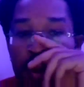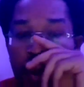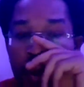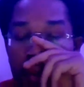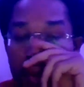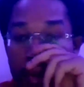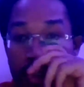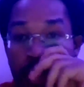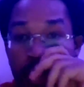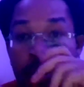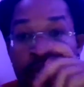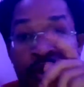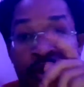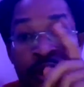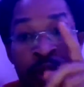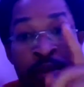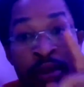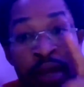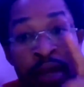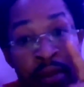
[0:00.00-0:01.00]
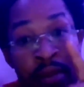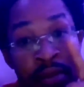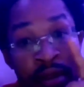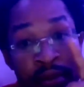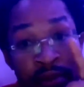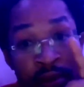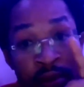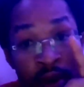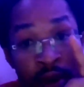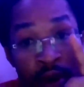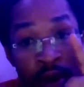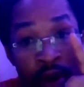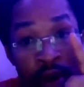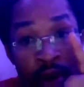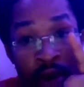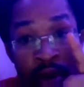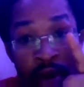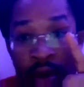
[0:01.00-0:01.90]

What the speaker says: others, sometimes even God.